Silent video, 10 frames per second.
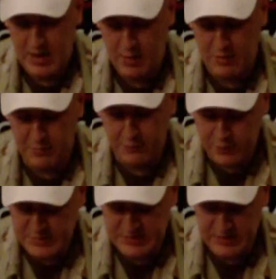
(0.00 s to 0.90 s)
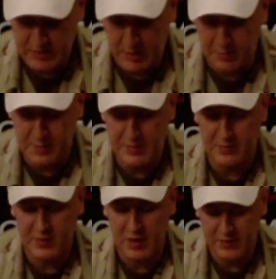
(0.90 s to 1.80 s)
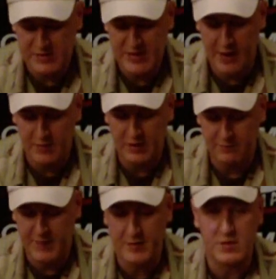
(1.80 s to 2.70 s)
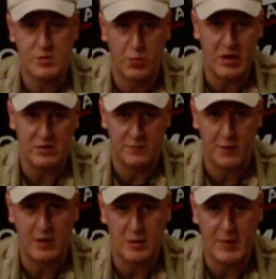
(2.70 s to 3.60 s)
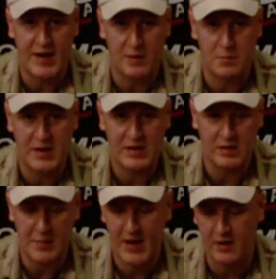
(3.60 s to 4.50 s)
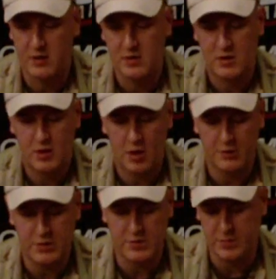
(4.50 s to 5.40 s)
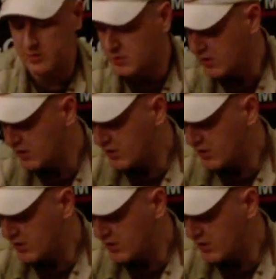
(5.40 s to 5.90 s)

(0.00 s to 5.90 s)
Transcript: However, I've also seen a couple of people have cut this down and then found that the spring is flying out the back, making the mag unusable.